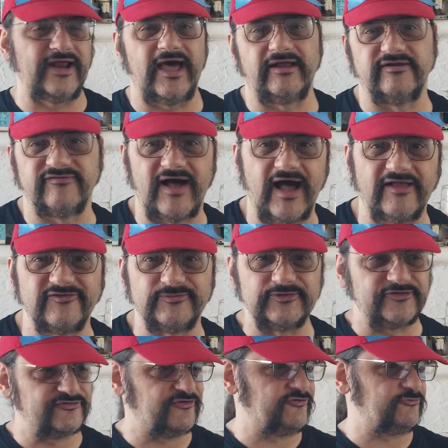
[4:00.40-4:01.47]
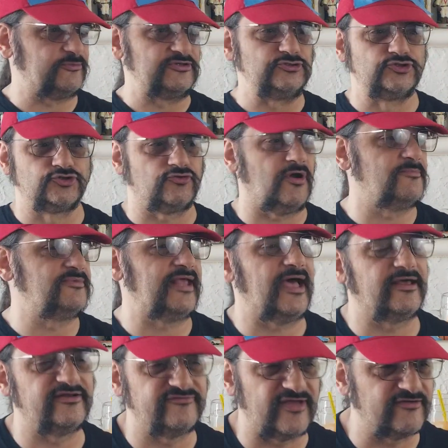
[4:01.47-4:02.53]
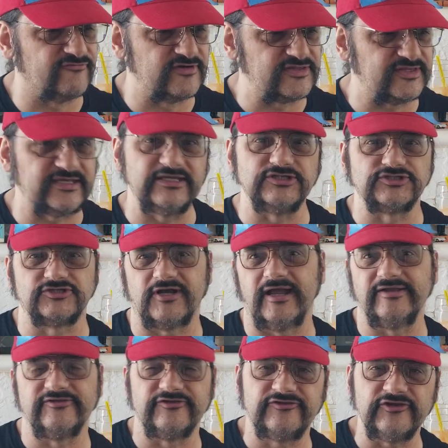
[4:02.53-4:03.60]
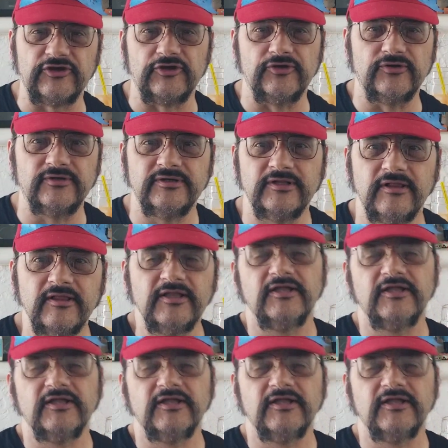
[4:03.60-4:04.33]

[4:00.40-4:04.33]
out of hospitals, he's been drummed out of everything he's tried to do.